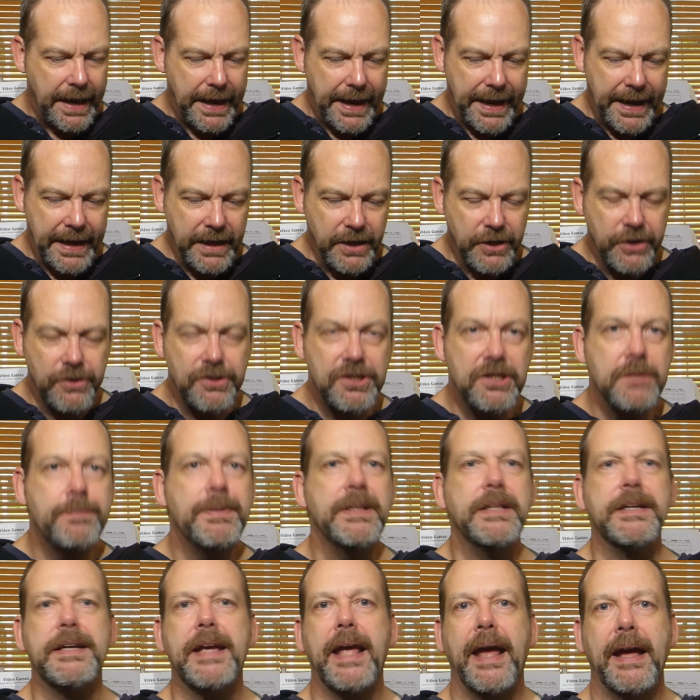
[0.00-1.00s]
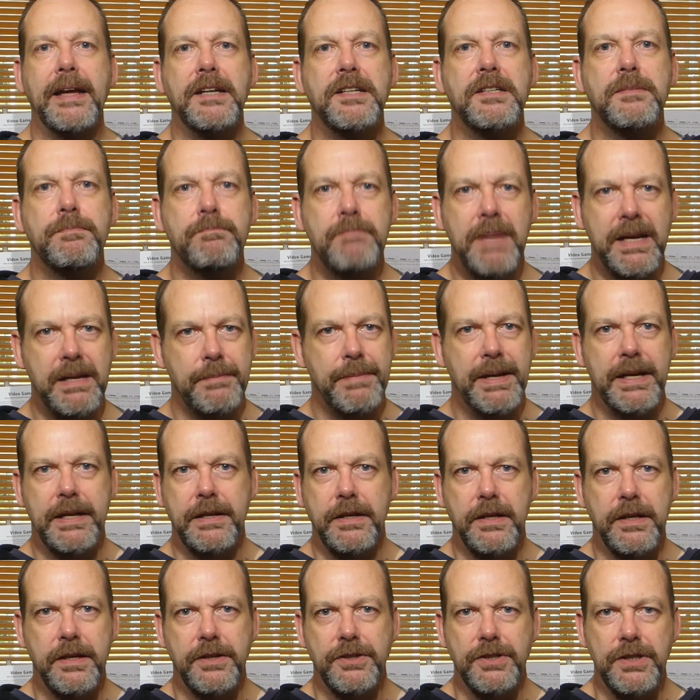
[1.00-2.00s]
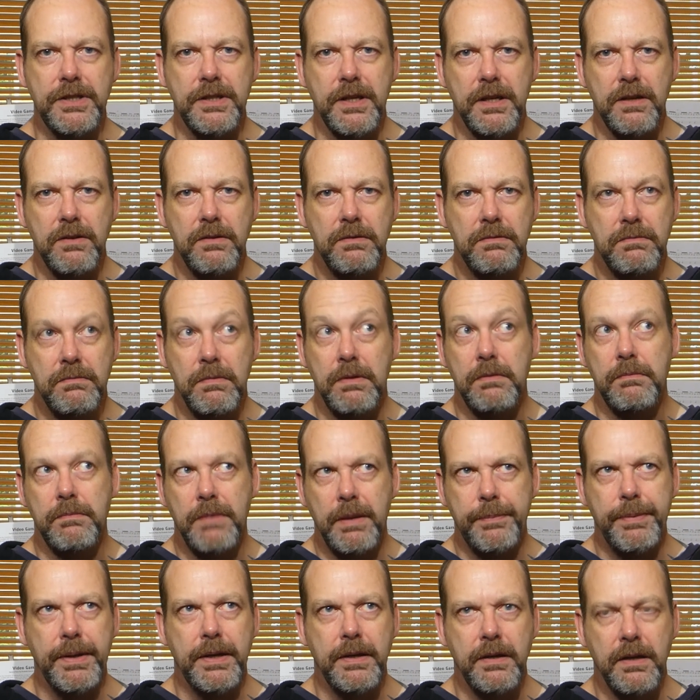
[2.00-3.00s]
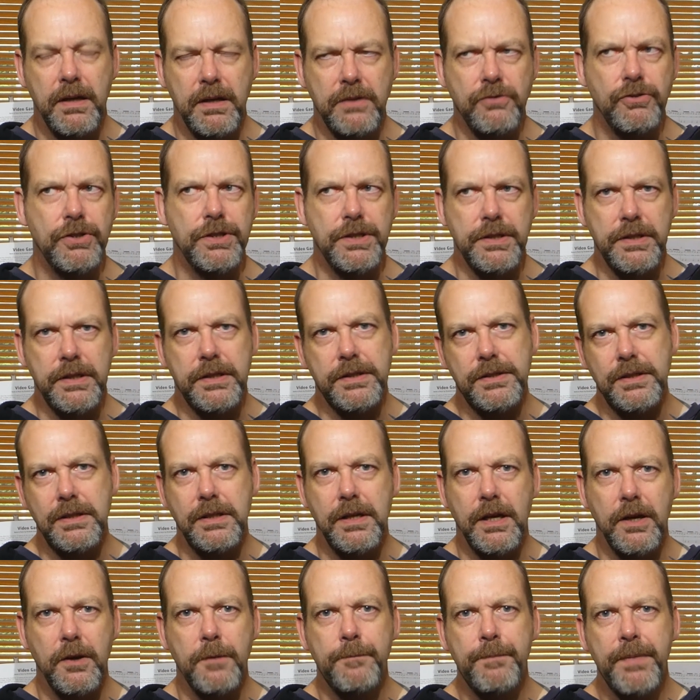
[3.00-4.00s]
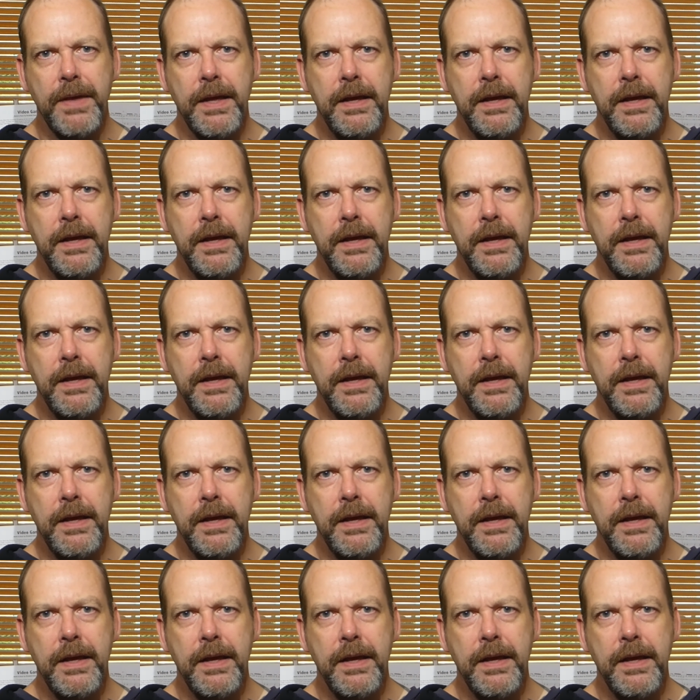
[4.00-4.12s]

It used to be the case many, many years ago, well, maybe hundreds of years ago,